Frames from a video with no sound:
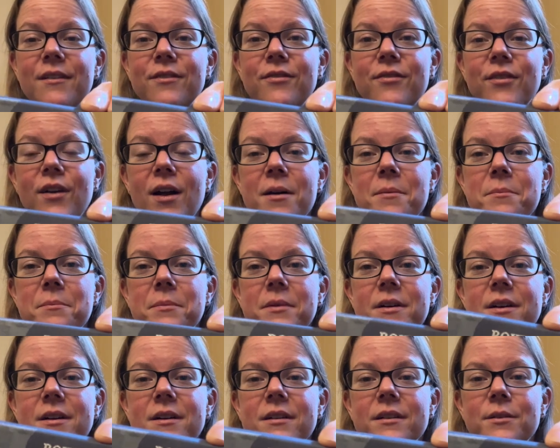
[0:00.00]

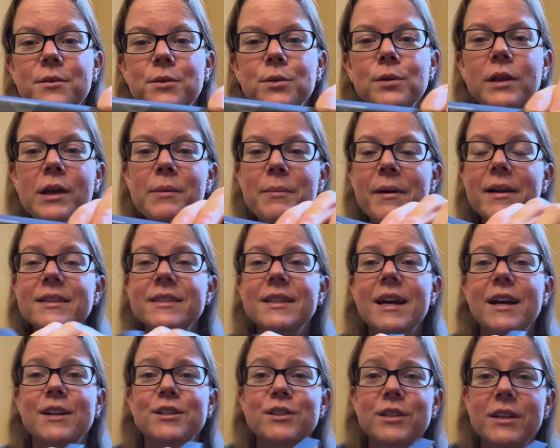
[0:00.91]
from Goulet Pens,
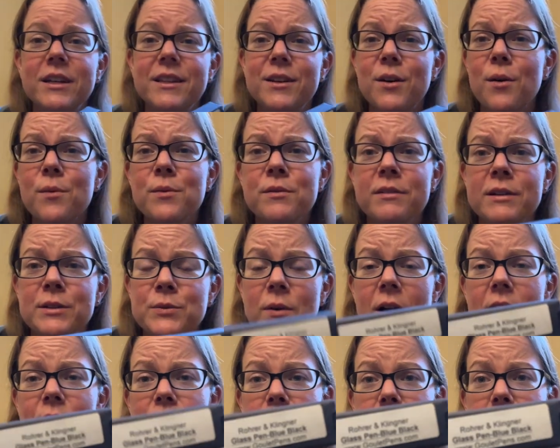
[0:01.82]
actually, and the only reason
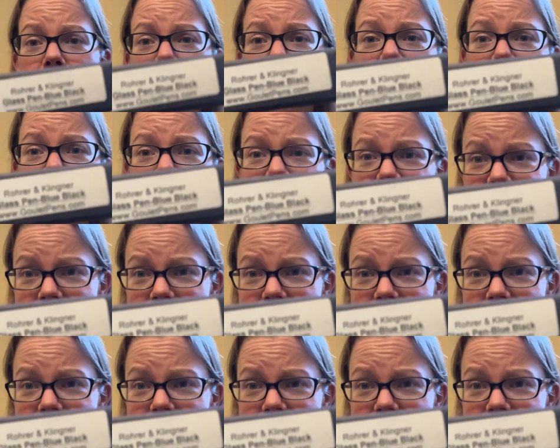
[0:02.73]
why I remember